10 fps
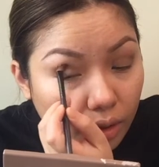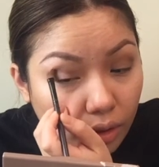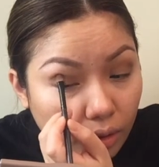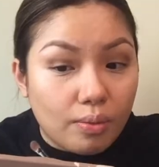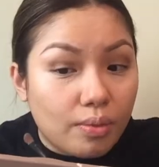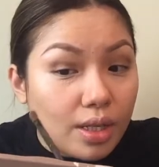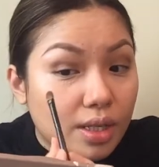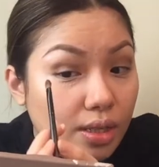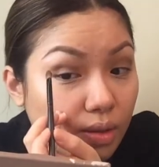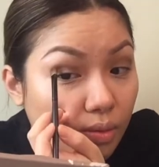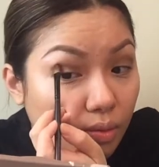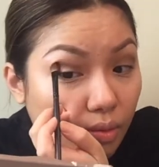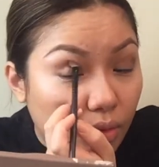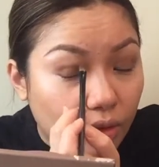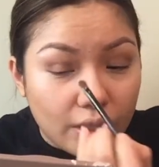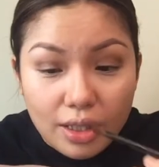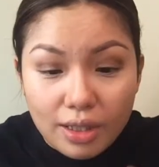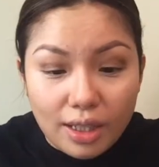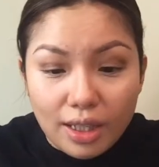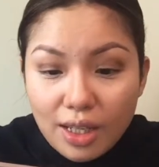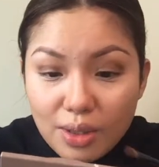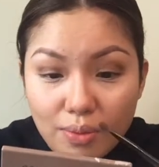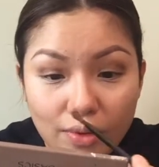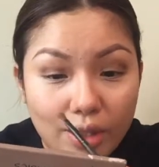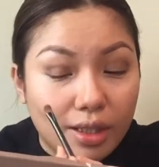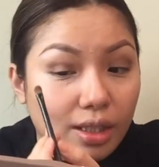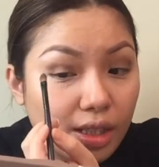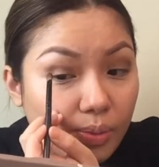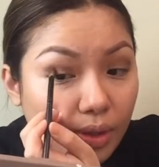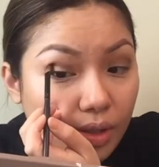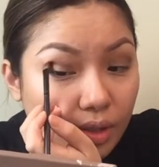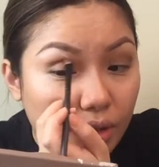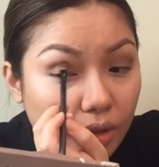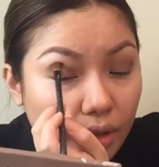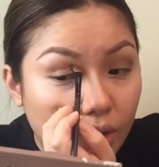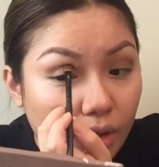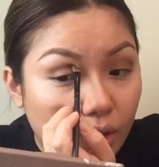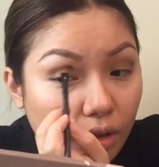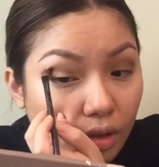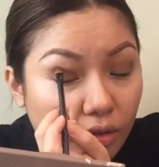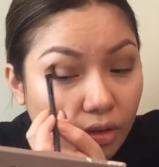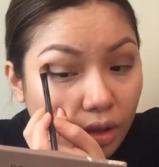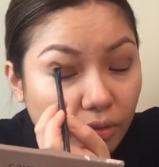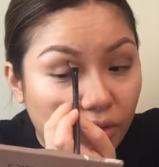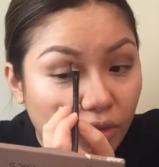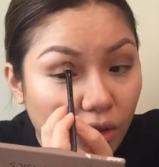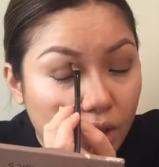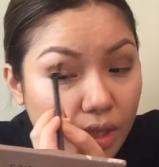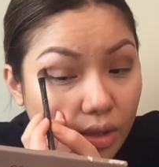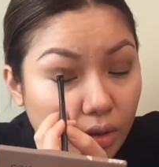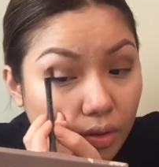what makes Maria Callas because of her voice.